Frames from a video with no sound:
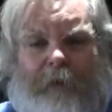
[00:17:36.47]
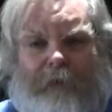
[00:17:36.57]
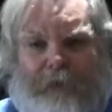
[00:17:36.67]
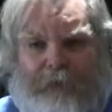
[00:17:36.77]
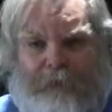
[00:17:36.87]

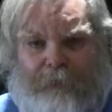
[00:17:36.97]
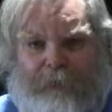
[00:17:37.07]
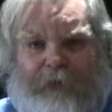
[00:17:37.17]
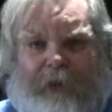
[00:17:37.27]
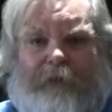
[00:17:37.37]
is through
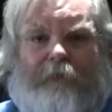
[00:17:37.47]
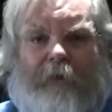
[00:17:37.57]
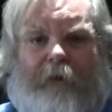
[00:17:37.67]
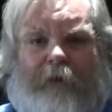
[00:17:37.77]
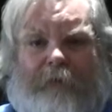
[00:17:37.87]
injection
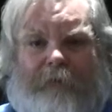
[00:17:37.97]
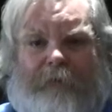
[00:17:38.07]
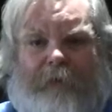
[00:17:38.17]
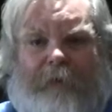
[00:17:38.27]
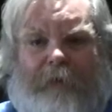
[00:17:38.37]
drug use.